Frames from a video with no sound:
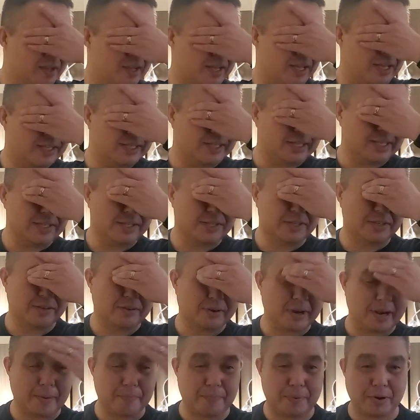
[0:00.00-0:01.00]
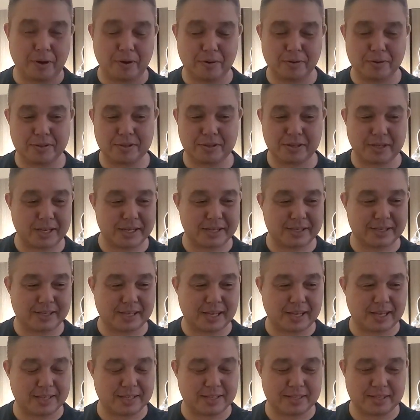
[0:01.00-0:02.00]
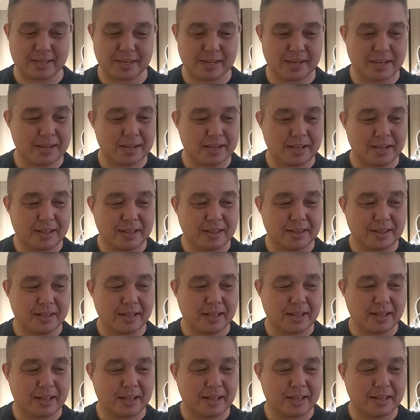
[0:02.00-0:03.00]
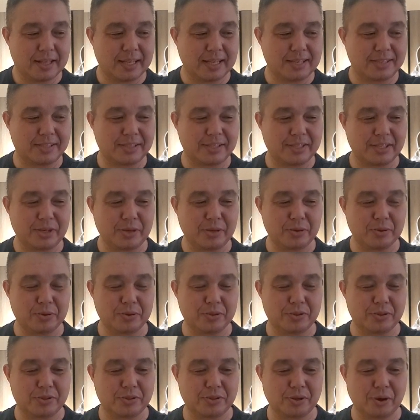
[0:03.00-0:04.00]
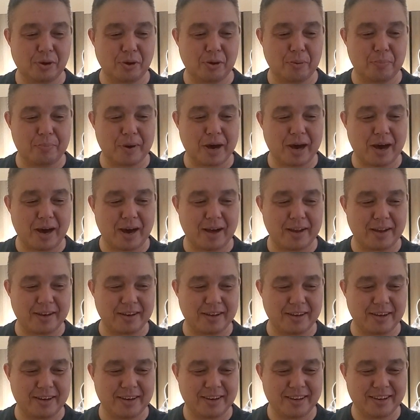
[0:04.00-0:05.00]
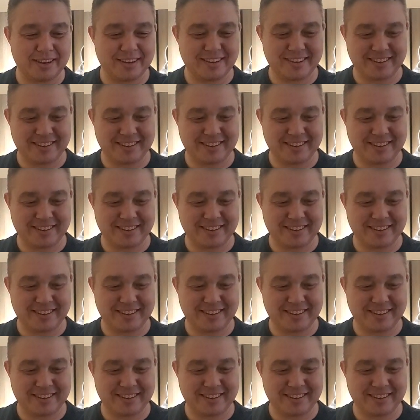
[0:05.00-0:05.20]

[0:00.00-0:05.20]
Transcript: his Instagram post. It says, "Let's see your soul, Podna,"